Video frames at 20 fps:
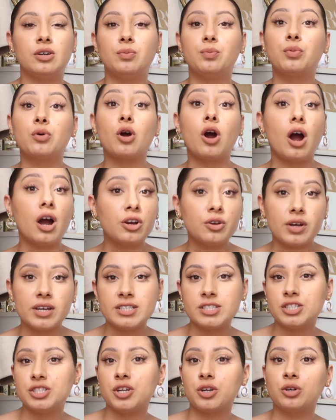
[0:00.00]

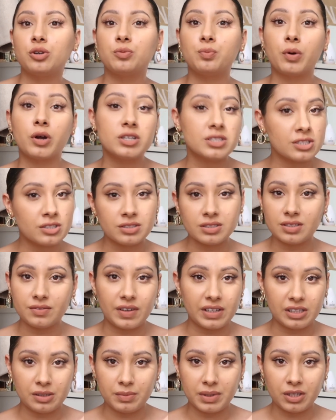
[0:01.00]
progress your personal
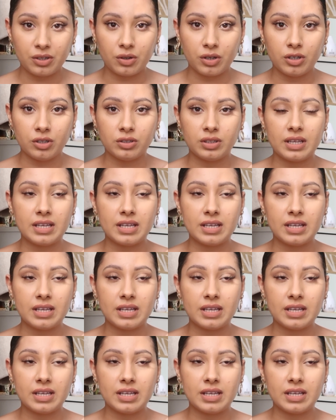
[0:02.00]
development growth?